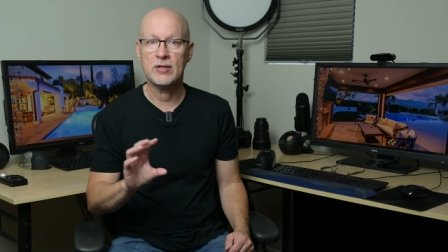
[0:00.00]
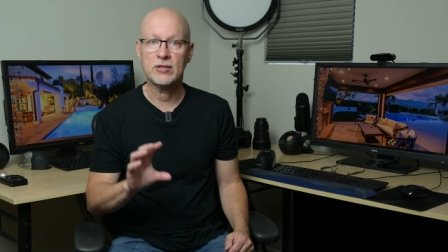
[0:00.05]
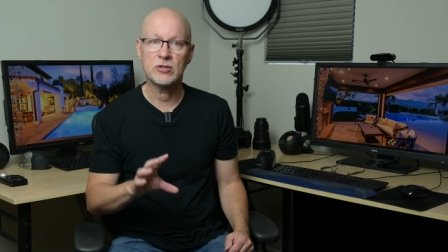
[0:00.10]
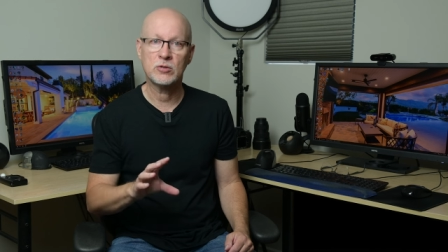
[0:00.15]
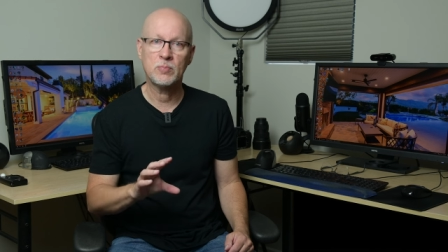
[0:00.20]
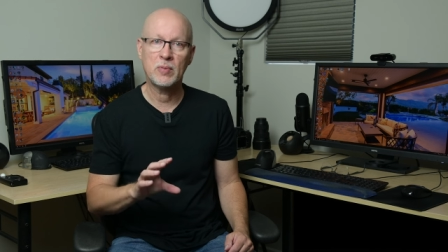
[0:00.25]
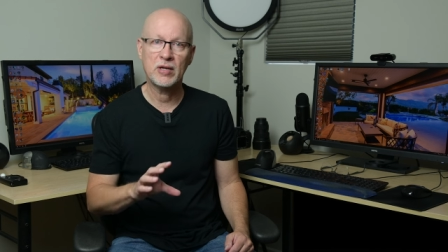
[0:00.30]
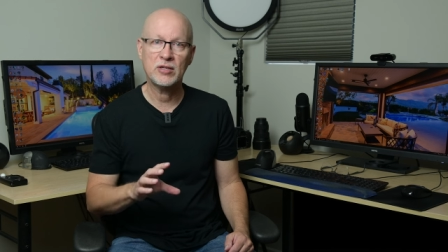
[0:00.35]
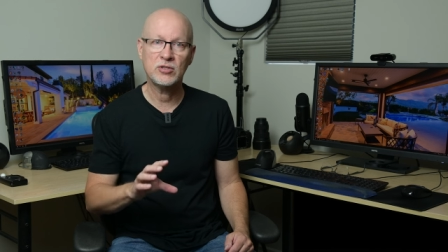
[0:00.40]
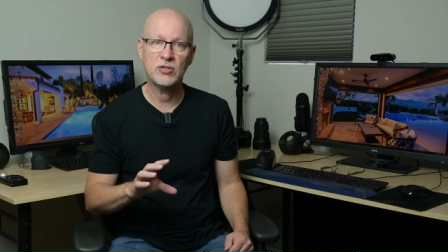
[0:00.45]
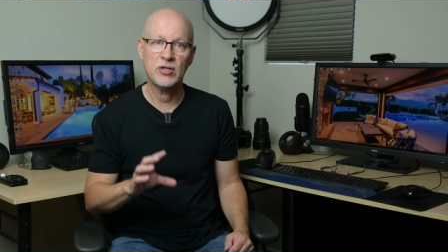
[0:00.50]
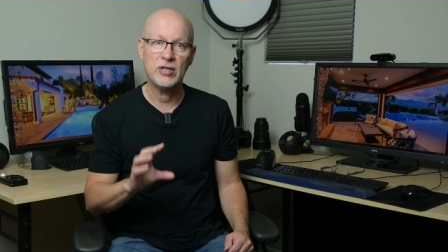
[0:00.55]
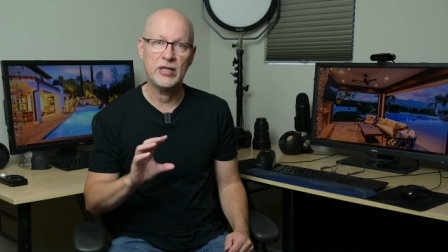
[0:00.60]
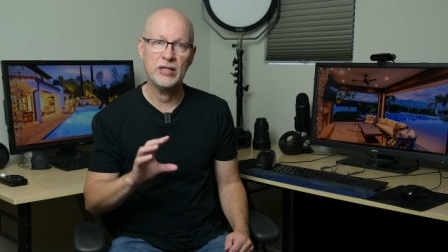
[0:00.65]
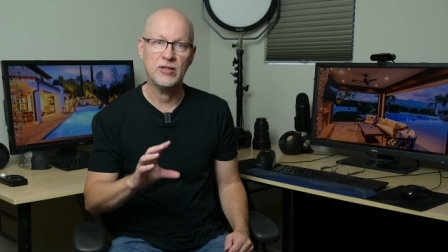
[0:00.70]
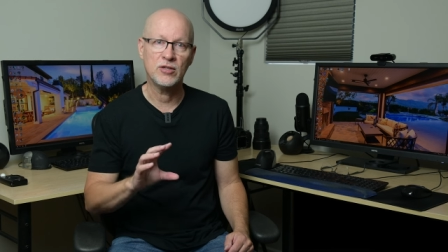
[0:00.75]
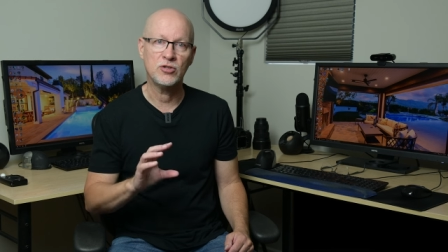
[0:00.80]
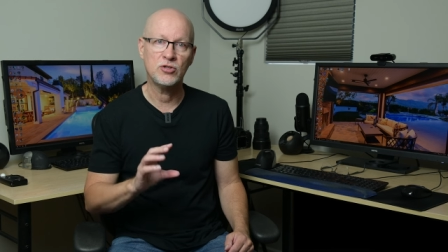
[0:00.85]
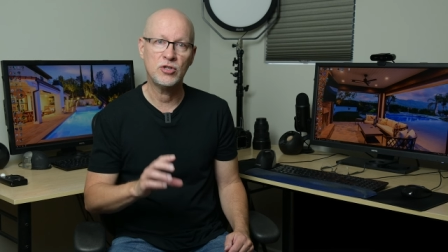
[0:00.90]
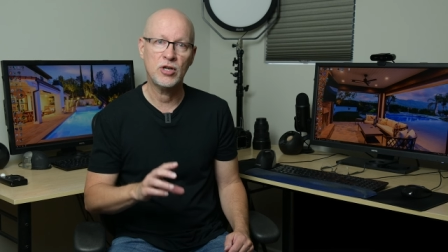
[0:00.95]
especially
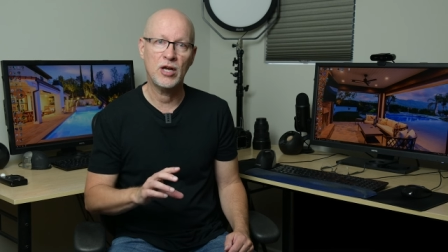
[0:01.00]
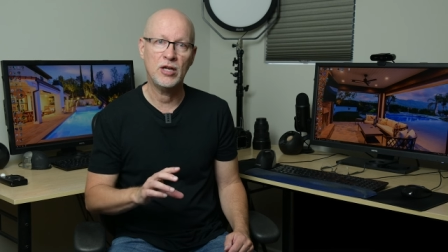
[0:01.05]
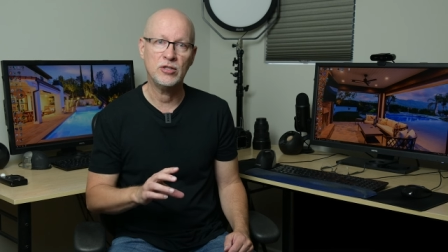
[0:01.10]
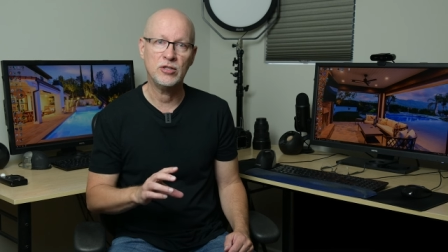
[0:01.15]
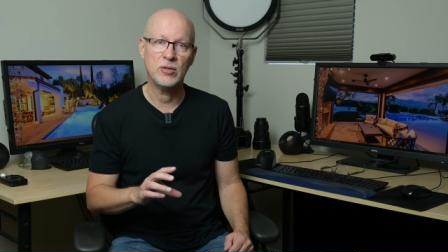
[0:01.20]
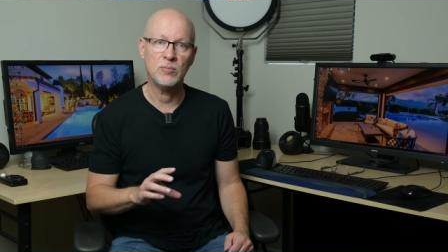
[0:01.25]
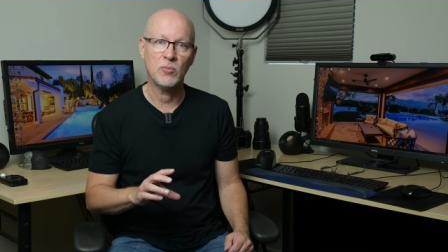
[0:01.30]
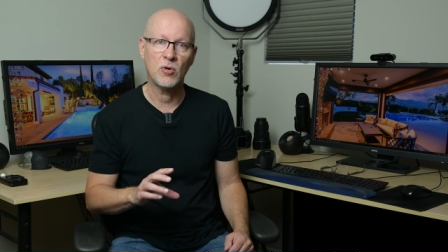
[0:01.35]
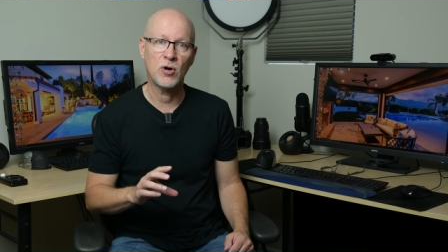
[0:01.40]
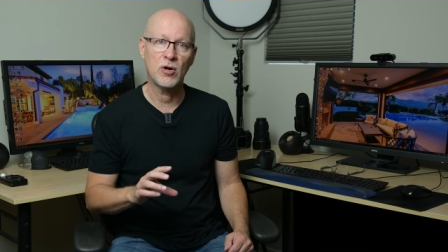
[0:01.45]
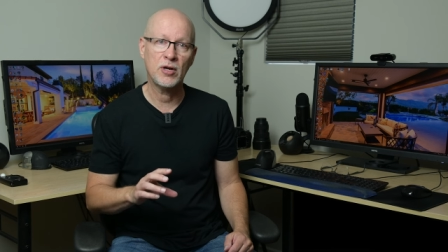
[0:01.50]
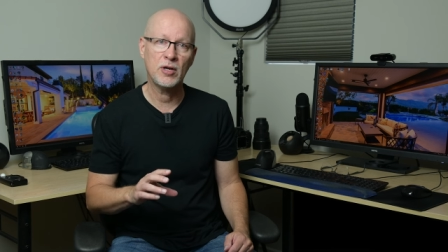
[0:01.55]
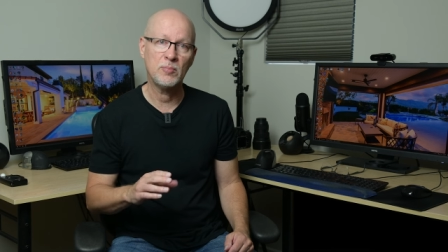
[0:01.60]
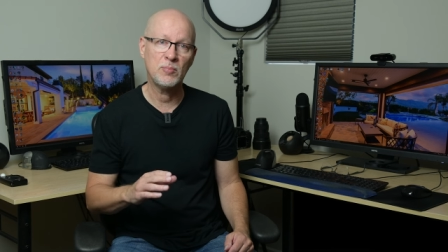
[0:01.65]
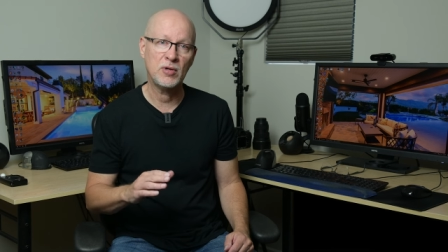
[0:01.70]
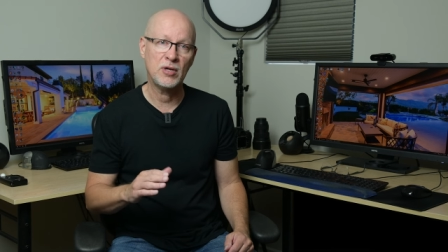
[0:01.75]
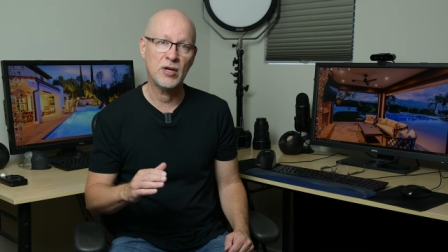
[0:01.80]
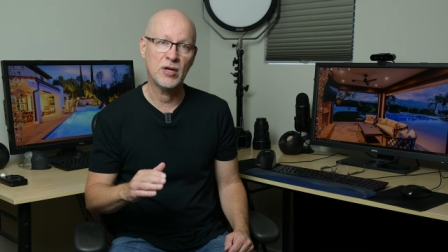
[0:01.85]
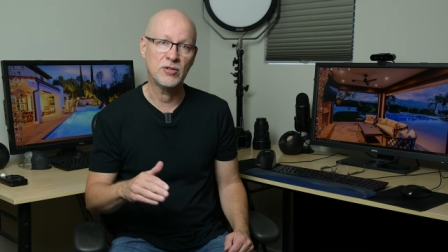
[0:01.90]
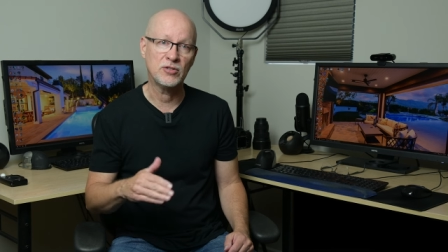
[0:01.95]
in this changing market,
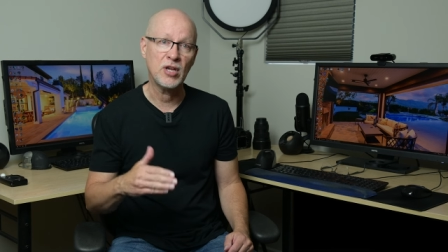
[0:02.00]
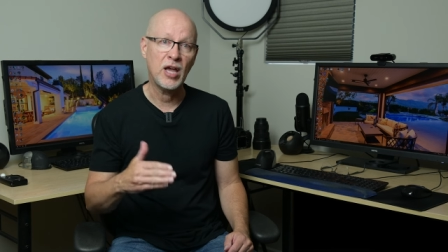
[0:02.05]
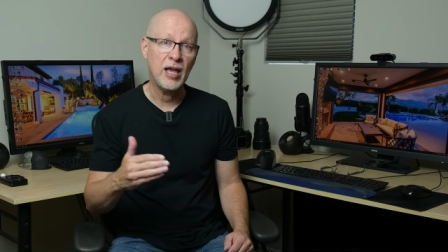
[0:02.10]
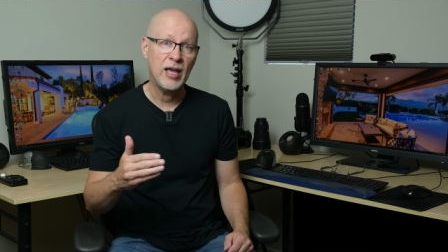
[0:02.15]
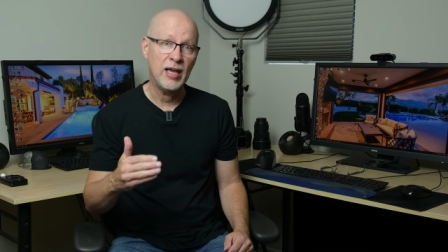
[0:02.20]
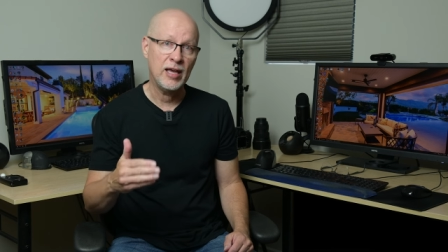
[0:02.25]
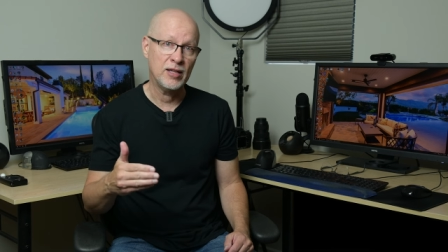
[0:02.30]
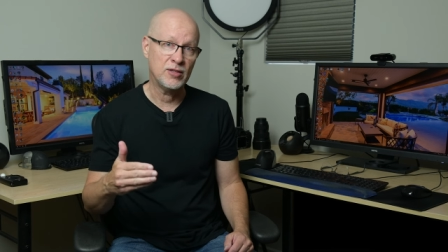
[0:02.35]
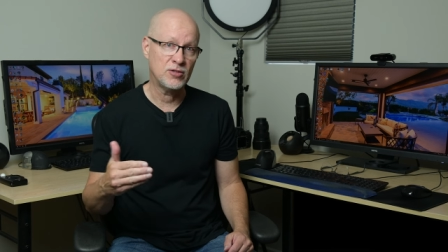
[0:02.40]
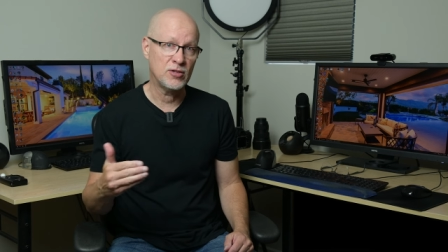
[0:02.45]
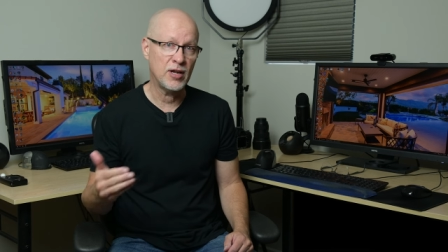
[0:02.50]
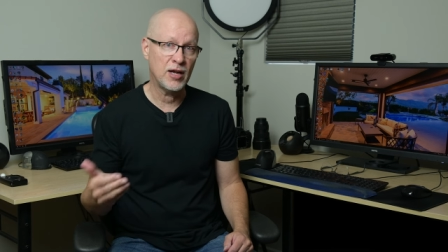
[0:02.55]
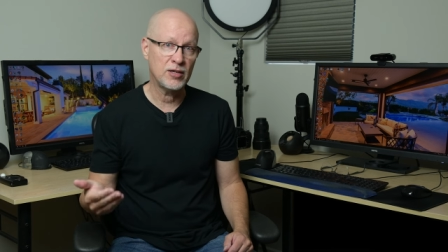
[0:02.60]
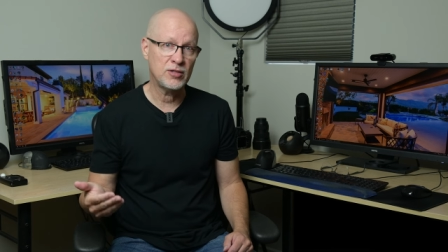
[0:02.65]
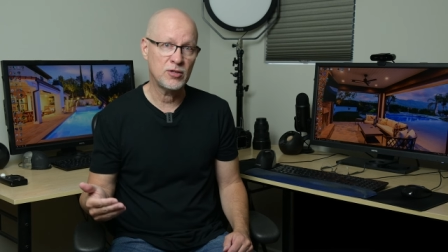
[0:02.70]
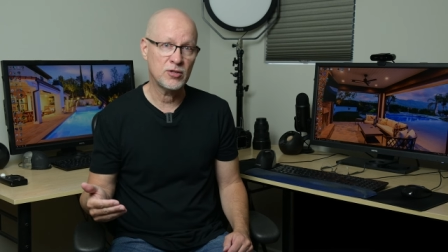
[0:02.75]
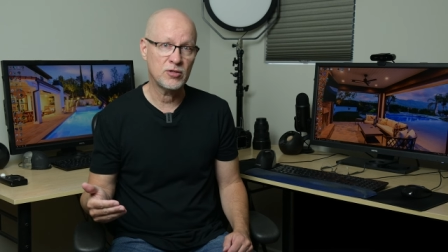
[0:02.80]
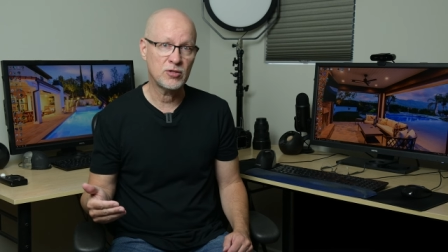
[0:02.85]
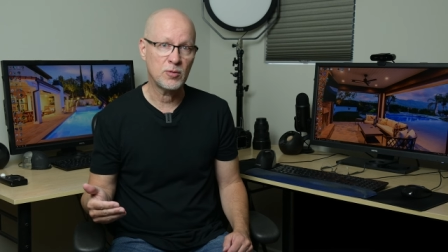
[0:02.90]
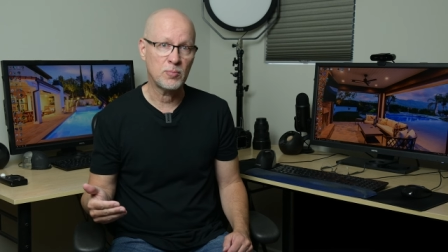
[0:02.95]
because it's not
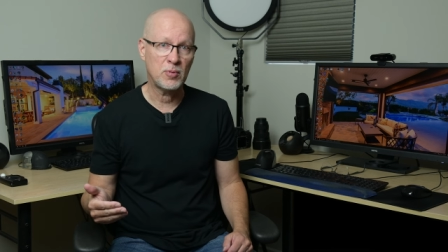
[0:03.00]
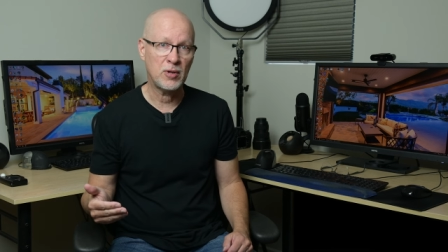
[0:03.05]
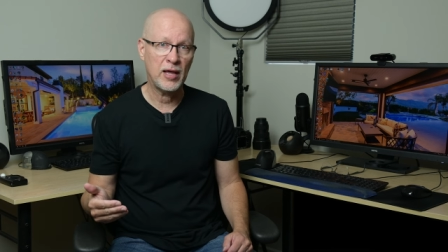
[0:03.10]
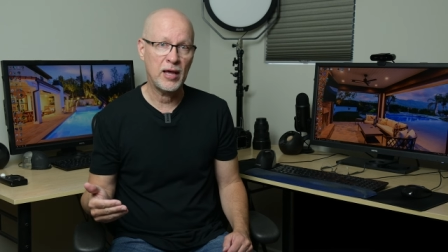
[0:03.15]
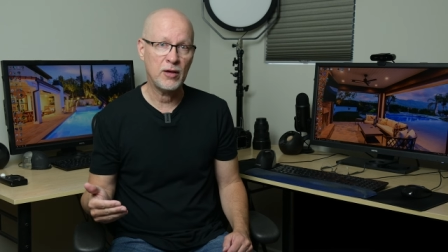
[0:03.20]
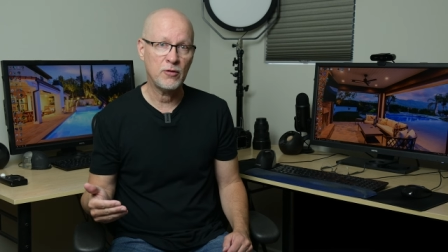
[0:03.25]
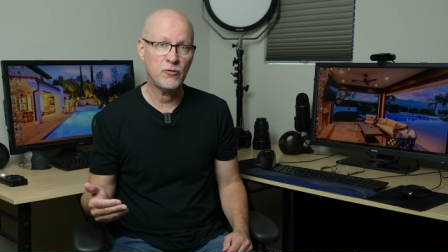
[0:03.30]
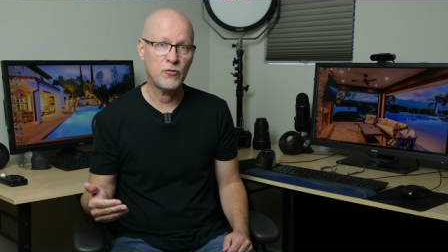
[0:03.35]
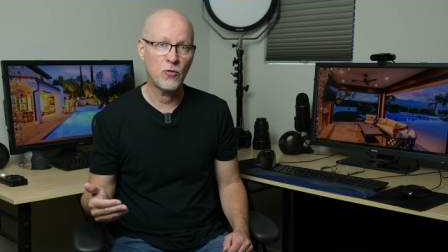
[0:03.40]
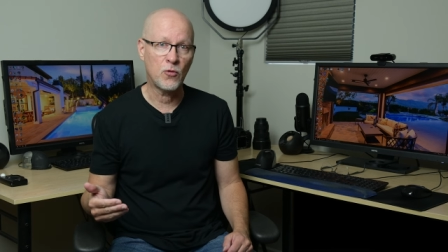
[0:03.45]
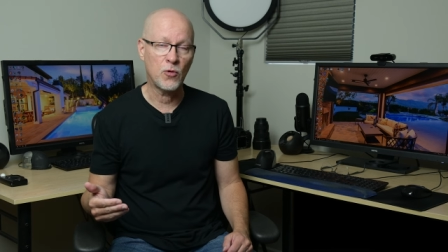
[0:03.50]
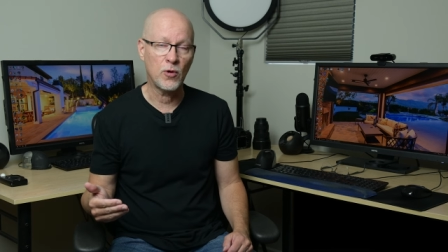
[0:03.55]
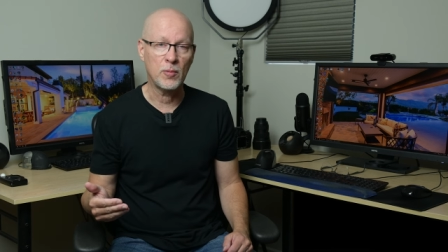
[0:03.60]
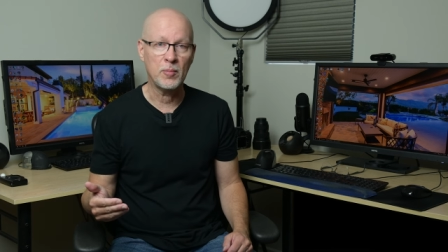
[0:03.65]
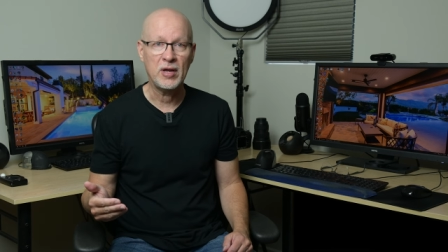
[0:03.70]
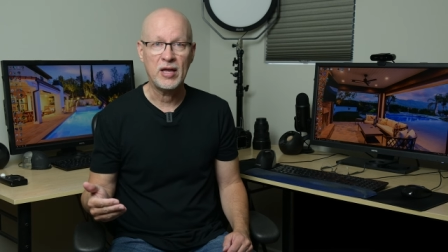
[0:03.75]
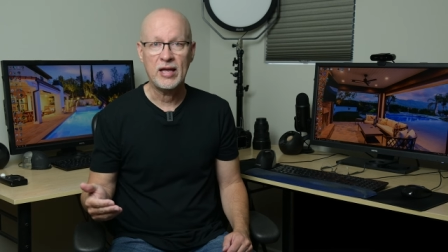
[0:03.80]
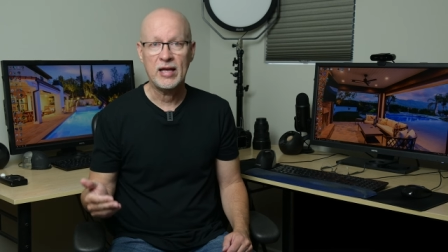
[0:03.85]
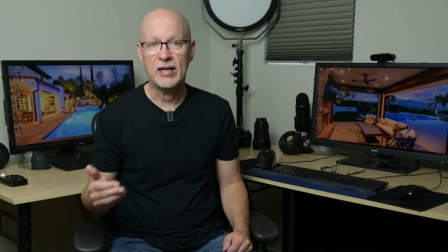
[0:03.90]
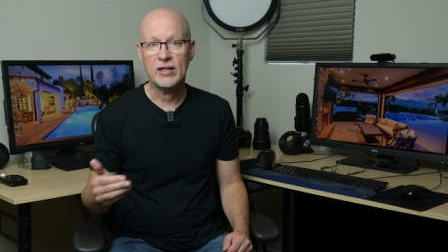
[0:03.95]
just the platform,